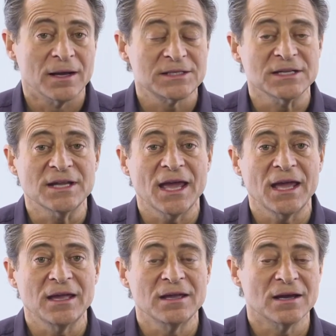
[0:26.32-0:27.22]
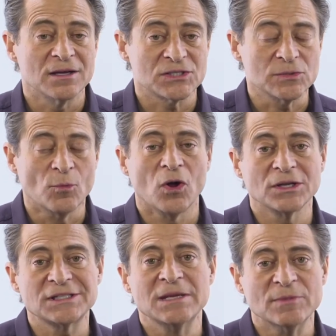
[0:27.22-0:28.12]
Today, a small
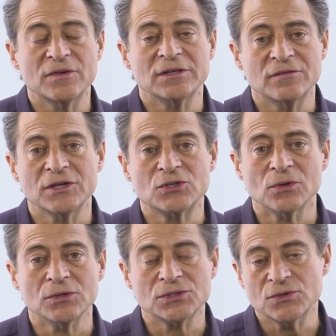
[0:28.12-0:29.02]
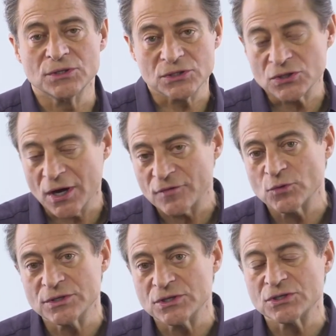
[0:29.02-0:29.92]
team of individuals using
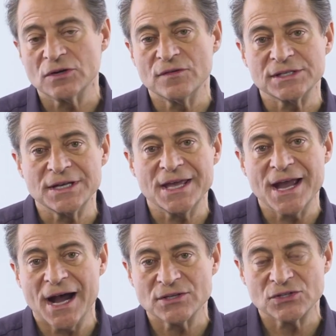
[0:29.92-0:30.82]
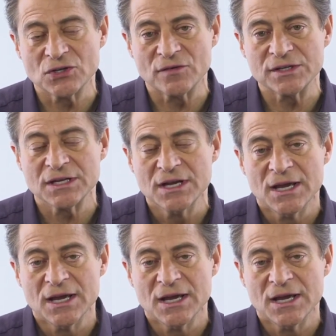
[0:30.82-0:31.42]
software as a service and AI as a service